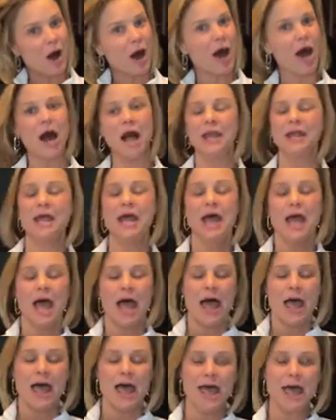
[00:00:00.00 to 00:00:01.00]
on
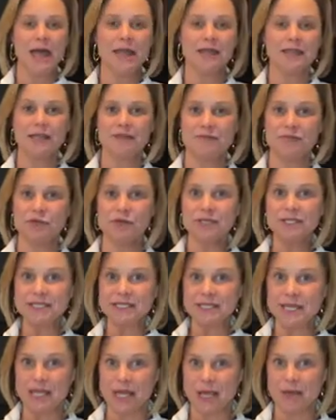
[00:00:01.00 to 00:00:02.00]
and give you a
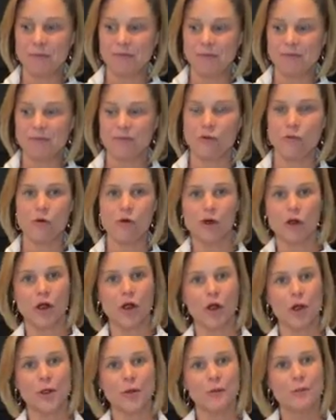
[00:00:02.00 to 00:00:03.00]
tip
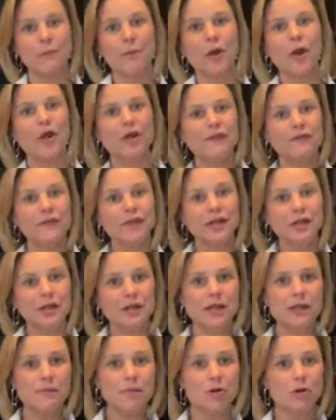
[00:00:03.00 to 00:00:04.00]
for
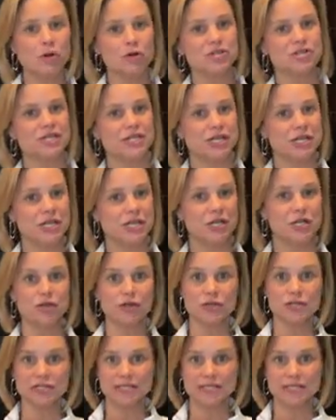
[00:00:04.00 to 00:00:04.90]
perfectly portioning your